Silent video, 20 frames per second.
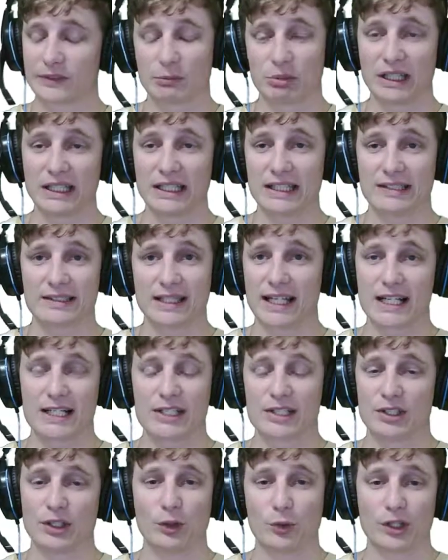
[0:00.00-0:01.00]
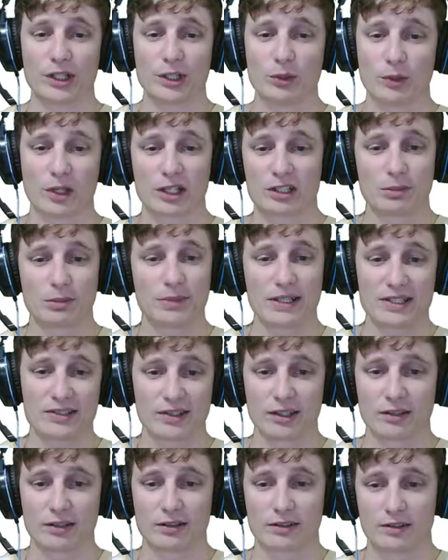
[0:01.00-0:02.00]
Please let us know where you want it to be
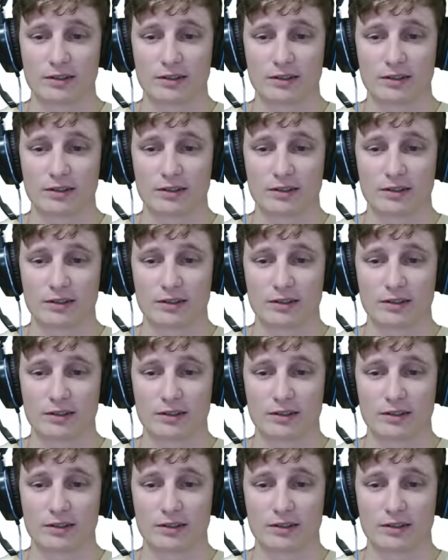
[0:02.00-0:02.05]
sent.